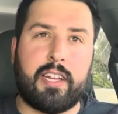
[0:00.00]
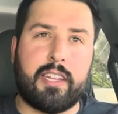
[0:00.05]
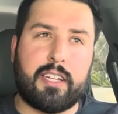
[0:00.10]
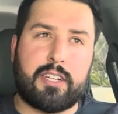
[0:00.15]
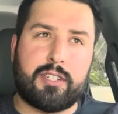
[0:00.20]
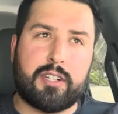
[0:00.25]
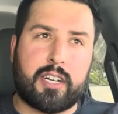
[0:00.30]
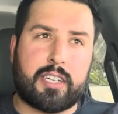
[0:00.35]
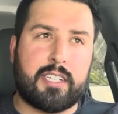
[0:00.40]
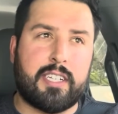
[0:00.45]
And the
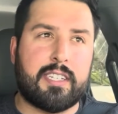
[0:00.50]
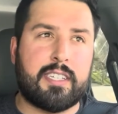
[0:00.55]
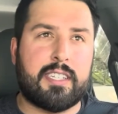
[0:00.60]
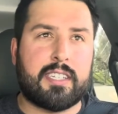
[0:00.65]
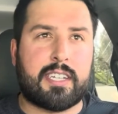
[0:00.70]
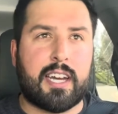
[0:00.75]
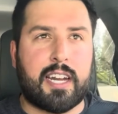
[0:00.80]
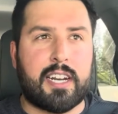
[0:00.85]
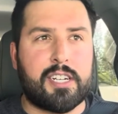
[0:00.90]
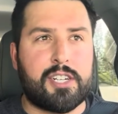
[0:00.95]
truck does this
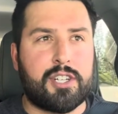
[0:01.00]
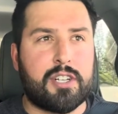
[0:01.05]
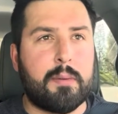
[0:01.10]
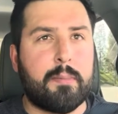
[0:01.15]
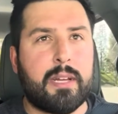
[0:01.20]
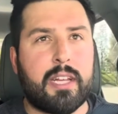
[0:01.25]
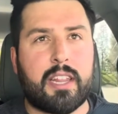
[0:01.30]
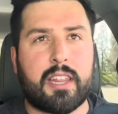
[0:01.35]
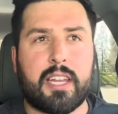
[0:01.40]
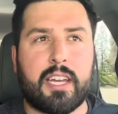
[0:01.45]
kind of
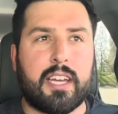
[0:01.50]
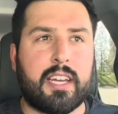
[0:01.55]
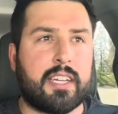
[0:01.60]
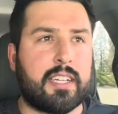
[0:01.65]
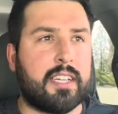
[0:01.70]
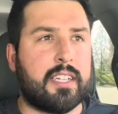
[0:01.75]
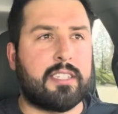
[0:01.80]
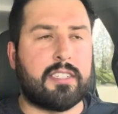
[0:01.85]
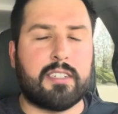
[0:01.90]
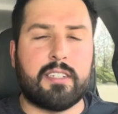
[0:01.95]
shimmy
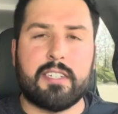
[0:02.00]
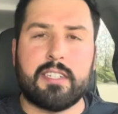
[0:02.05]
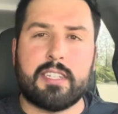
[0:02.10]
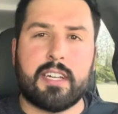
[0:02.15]
thing at certain